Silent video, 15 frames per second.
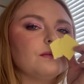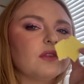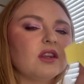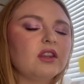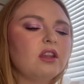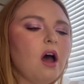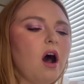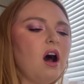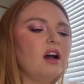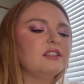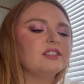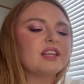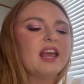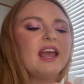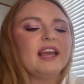
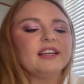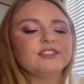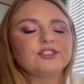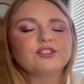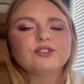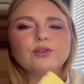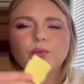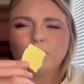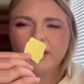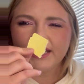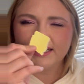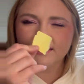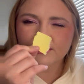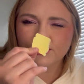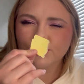not a
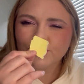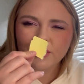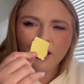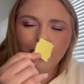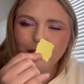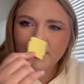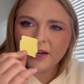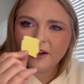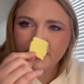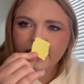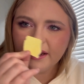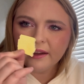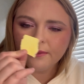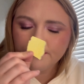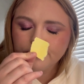sweet strawberry.